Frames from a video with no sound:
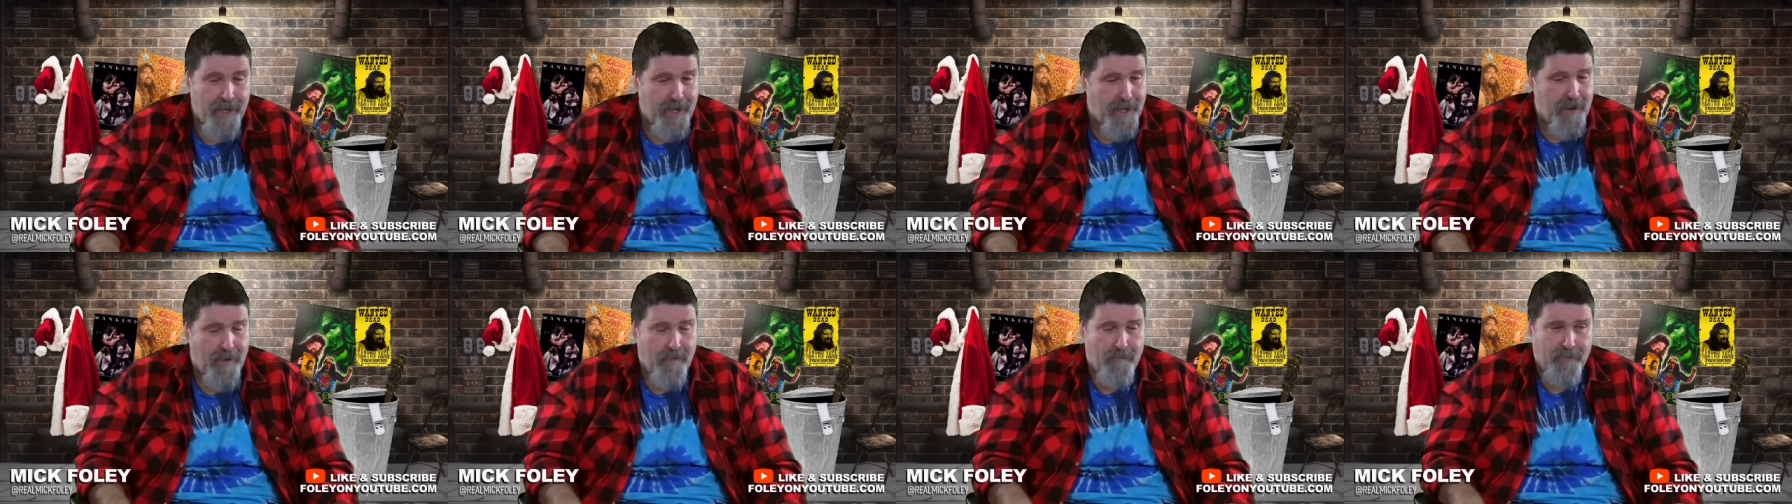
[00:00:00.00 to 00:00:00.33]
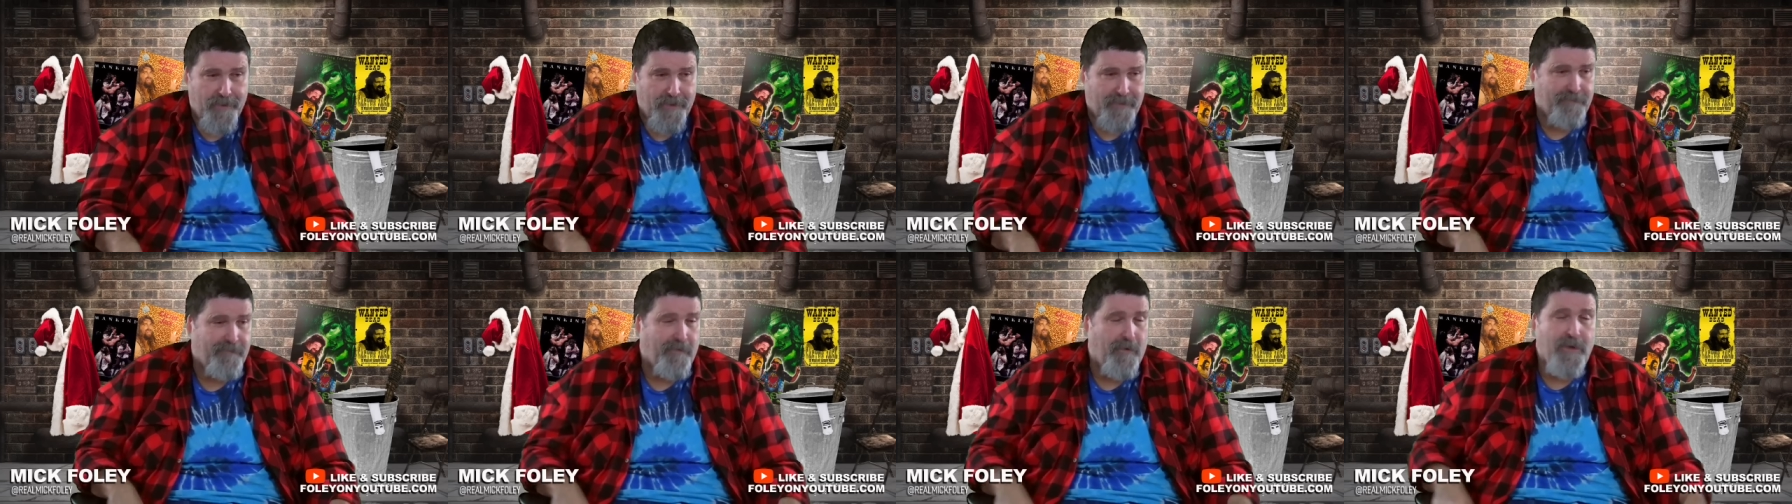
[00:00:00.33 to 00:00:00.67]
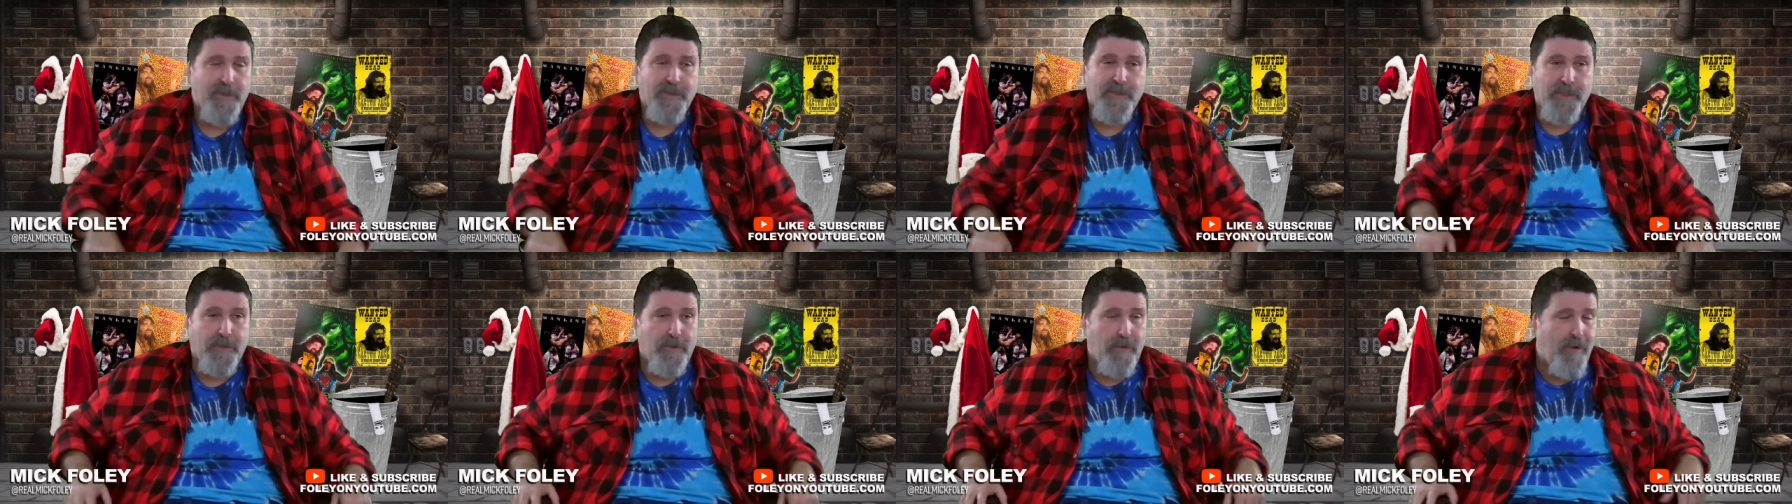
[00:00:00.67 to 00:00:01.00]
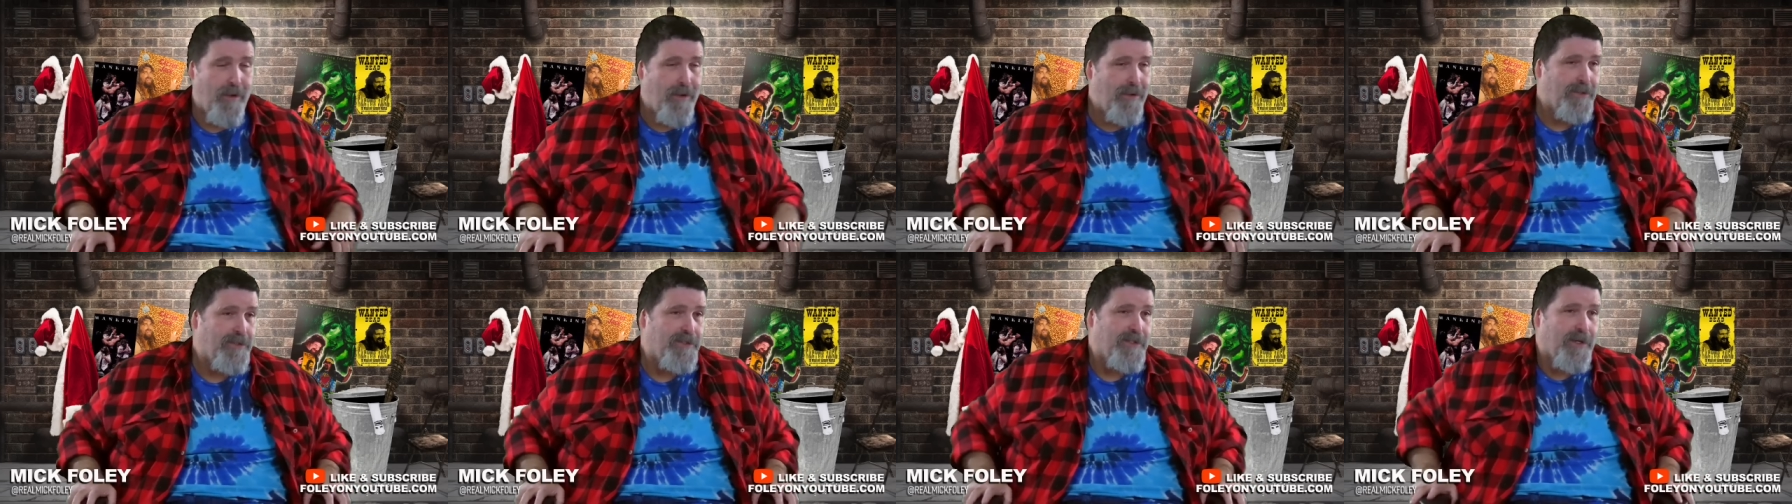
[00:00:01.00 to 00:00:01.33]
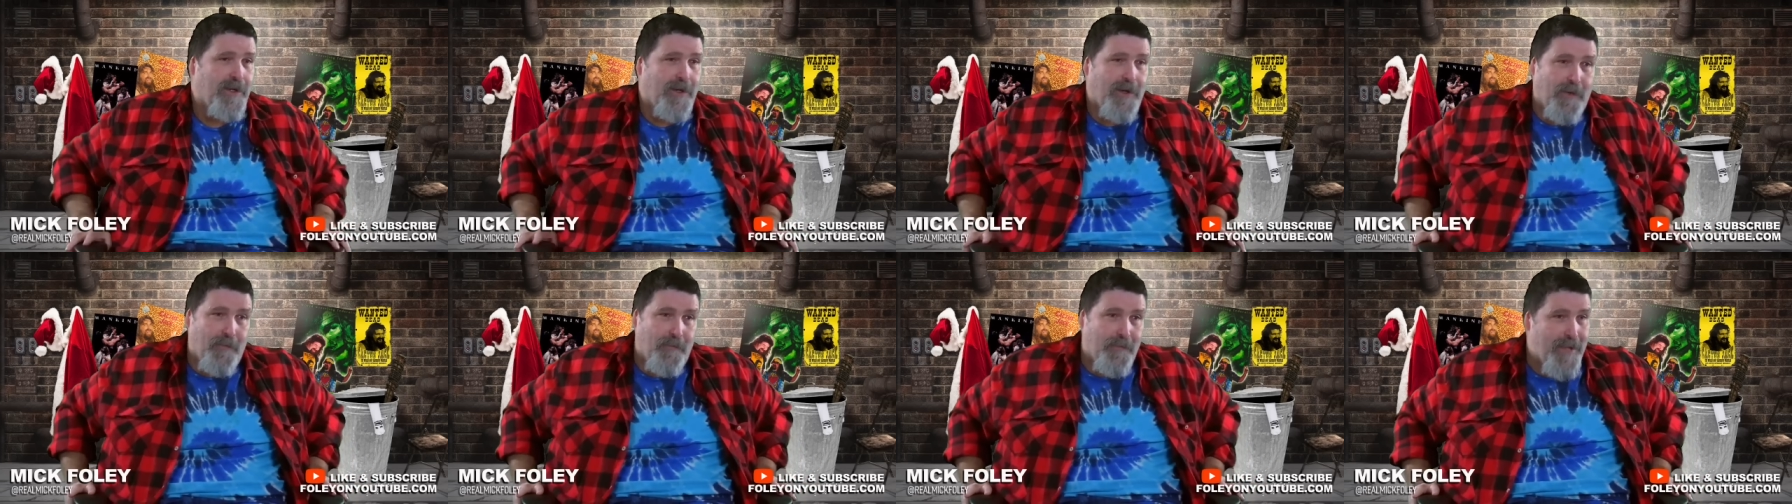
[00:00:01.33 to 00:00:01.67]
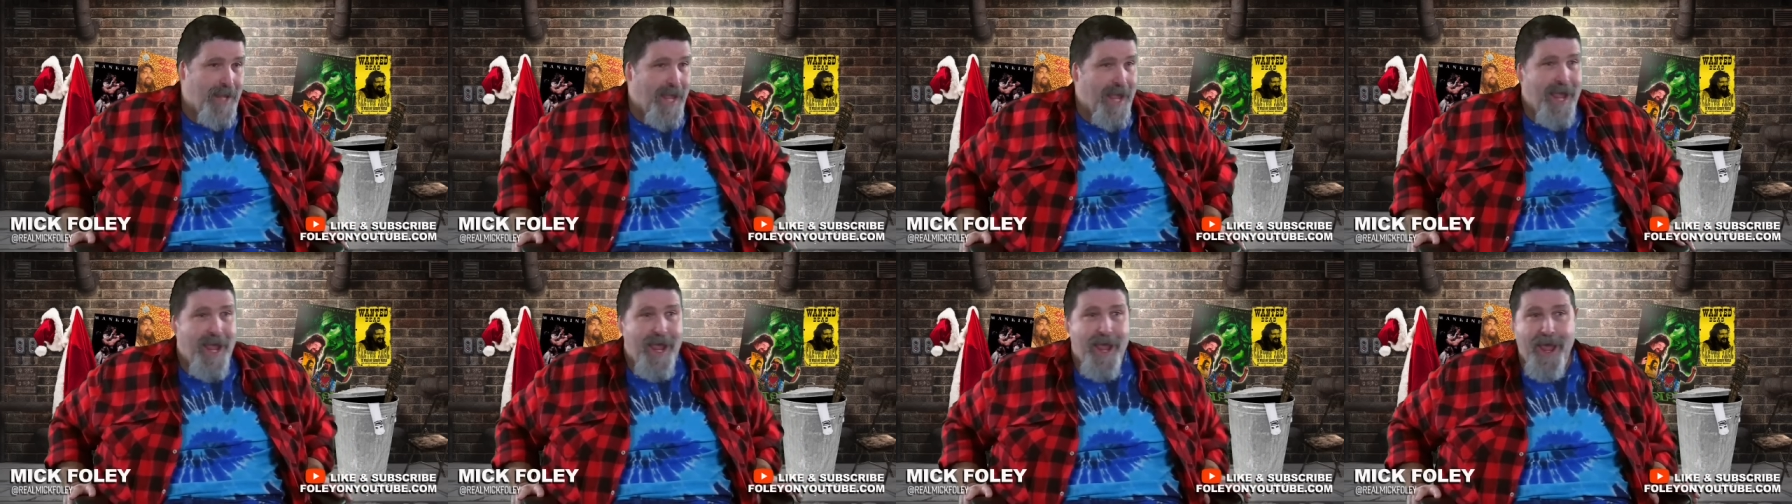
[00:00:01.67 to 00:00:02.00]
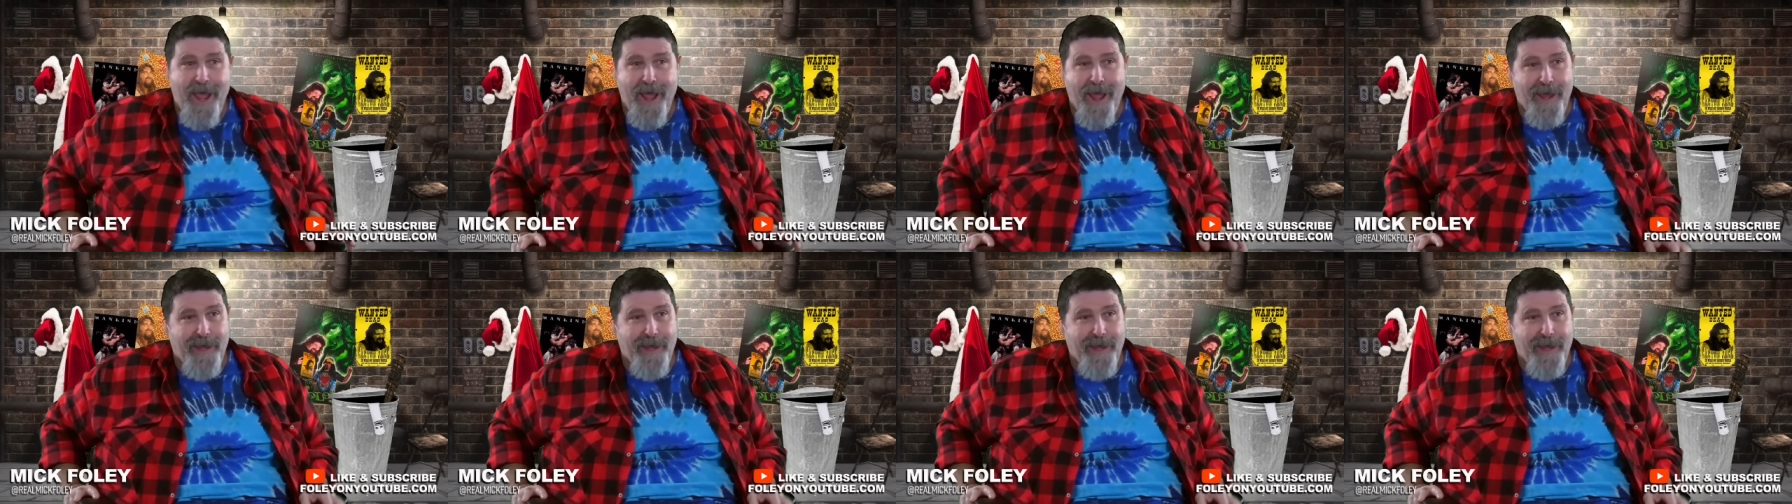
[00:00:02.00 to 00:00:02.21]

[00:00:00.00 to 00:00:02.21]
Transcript: But as far as the long term, yeah,